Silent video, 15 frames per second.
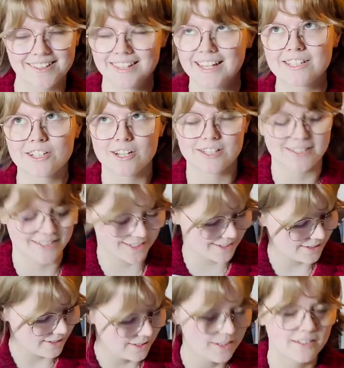They're just
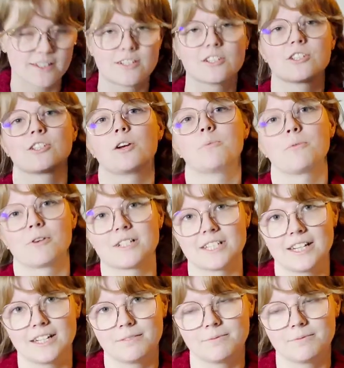so pretty.